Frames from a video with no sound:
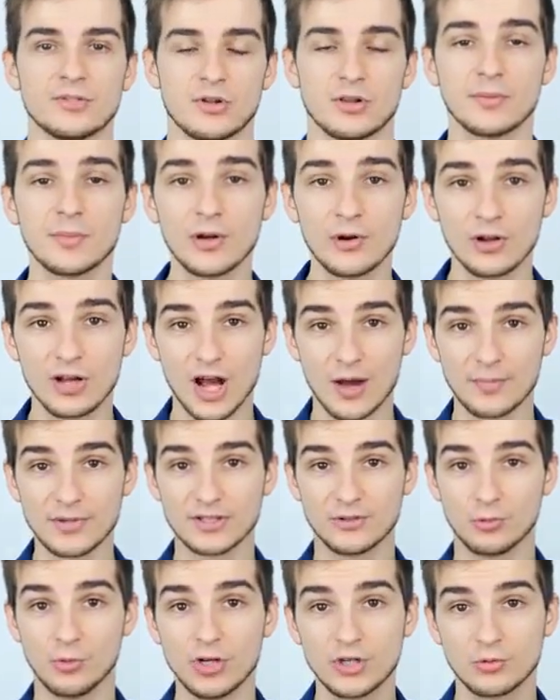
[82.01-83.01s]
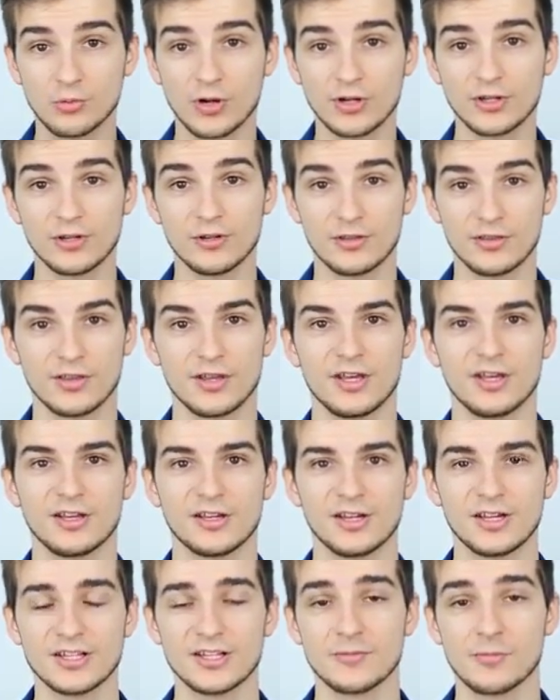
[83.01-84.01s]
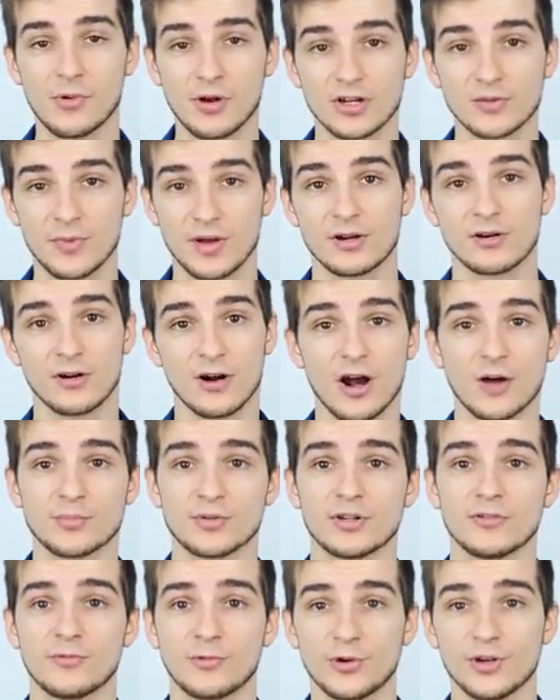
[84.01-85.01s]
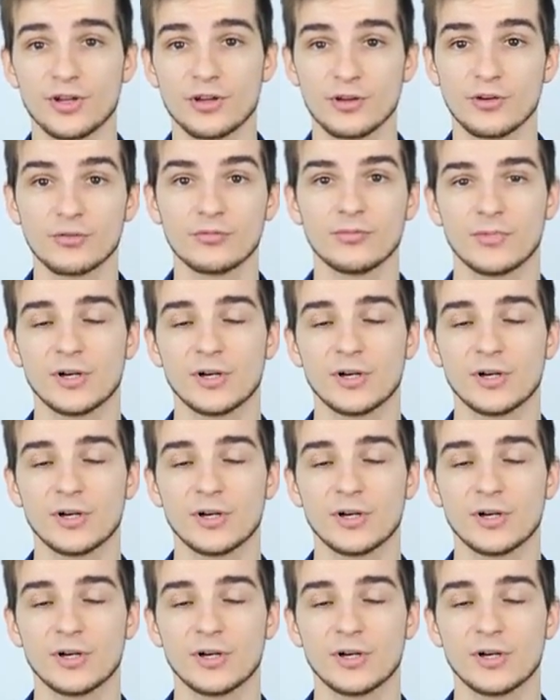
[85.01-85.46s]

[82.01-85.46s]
So let me know in the comments which one do you think is a much better option for you.